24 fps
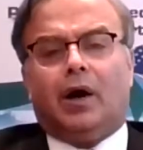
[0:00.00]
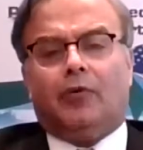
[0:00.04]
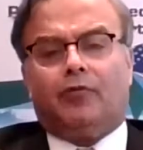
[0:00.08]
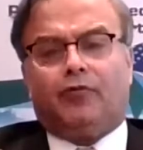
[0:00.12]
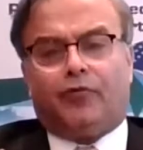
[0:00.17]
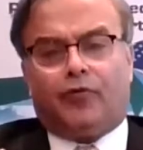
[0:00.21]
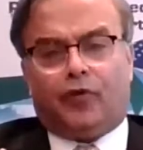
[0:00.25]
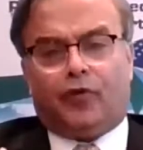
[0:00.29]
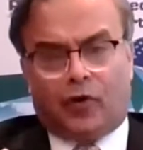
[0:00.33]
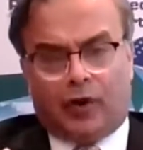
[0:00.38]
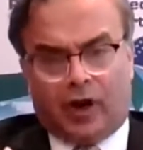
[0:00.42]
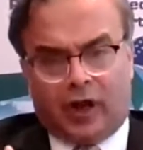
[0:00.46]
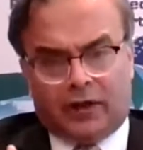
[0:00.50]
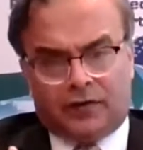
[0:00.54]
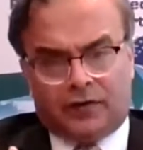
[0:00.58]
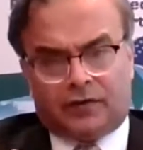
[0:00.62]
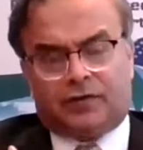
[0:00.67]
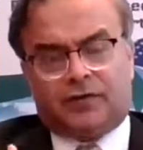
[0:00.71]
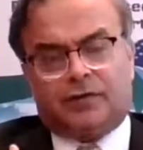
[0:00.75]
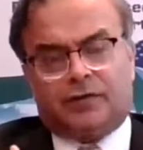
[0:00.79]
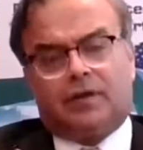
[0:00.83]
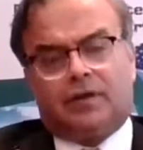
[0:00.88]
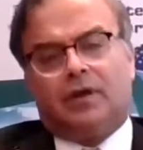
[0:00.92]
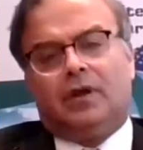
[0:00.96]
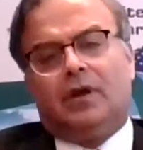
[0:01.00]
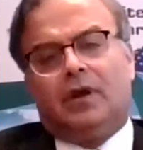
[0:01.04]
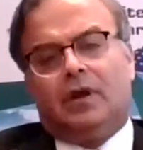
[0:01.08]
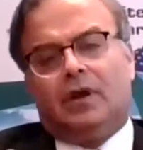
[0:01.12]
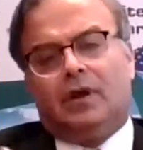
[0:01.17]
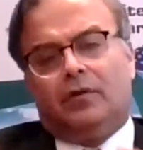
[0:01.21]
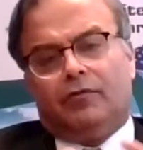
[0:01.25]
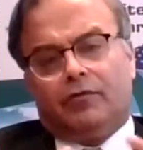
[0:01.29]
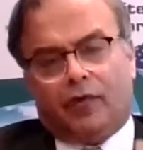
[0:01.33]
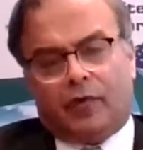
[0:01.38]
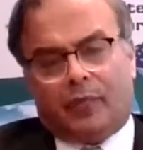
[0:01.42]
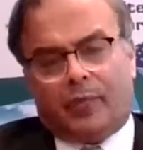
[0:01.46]
For us,
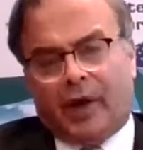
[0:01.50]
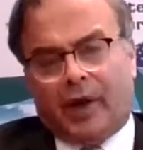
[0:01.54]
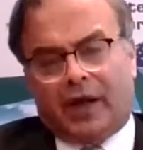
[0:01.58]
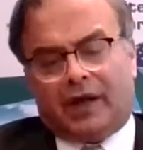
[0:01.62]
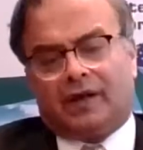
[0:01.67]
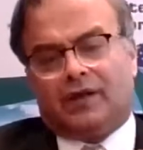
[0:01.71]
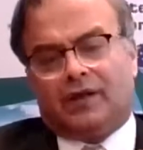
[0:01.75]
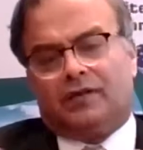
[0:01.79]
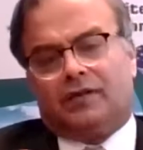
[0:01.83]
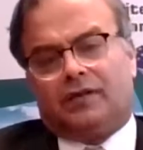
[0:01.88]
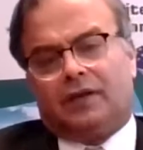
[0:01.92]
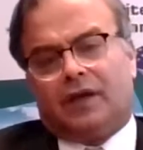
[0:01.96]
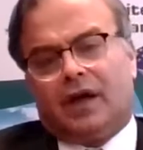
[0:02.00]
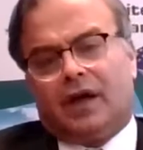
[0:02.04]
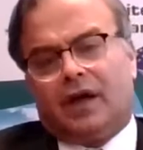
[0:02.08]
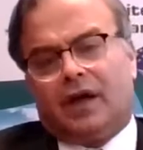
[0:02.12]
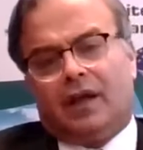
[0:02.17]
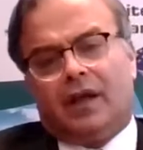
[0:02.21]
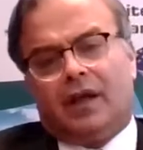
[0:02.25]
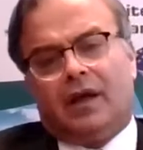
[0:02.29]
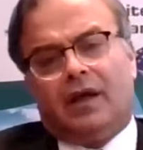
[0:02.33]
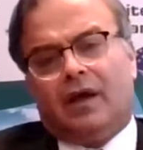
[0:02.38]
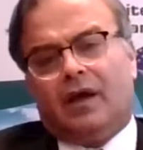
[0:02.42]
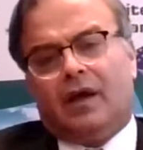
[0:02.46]
for Pakistan,